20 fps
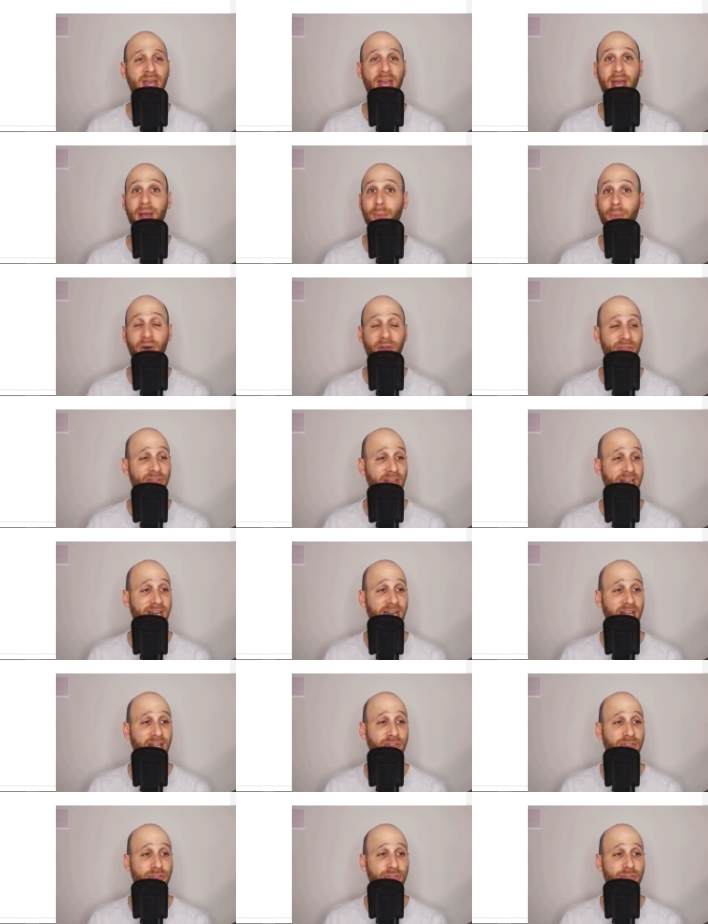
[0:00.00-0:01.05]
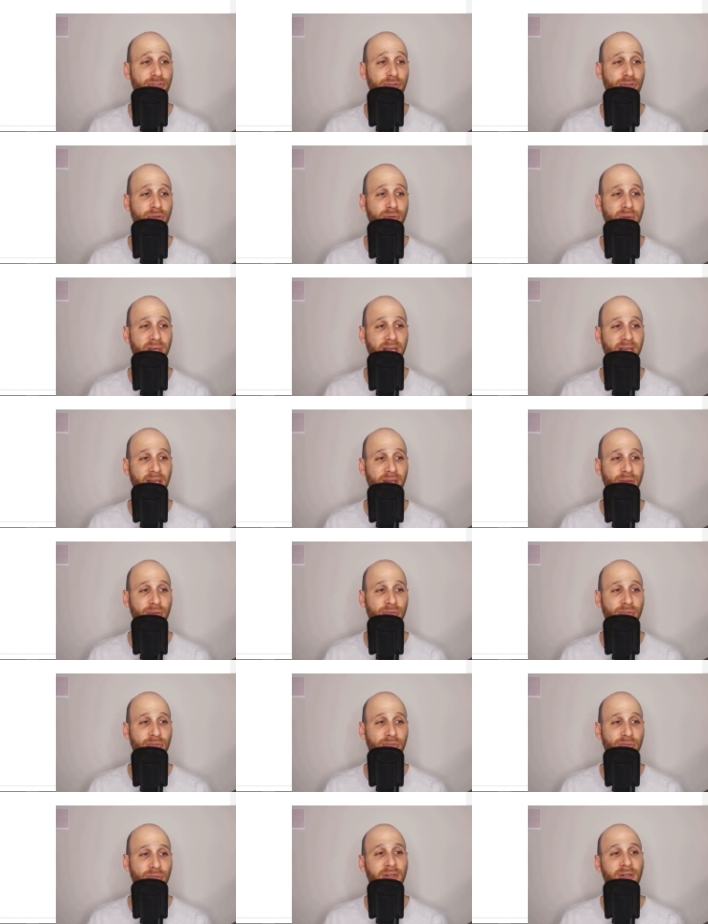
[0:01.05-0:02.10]
And what they need to do
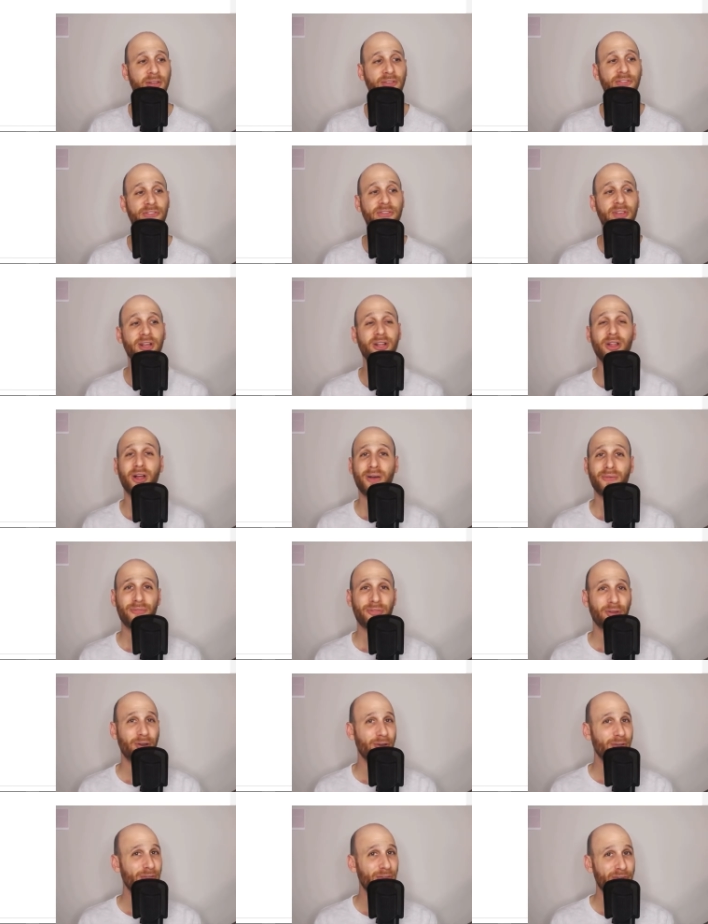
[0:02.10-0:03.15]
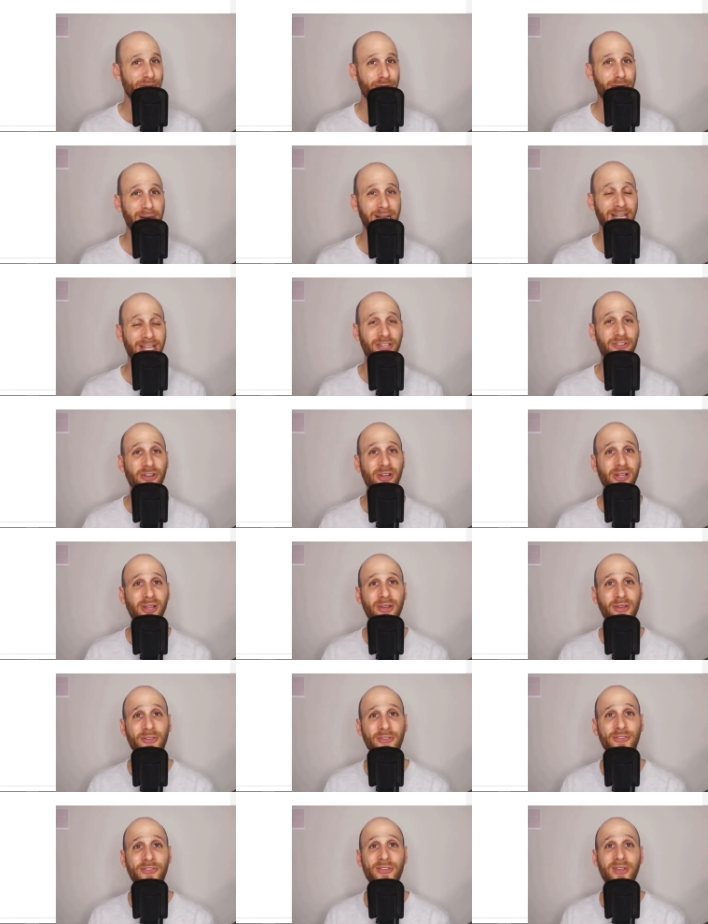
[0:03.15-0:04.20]
is sell off those Australian
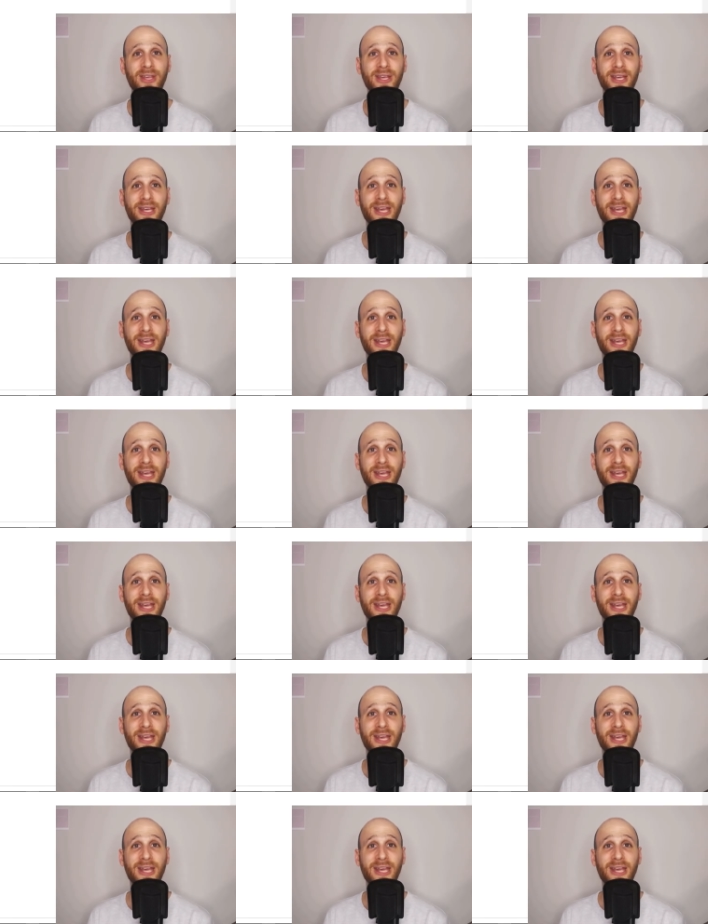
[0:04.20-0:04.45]
dollars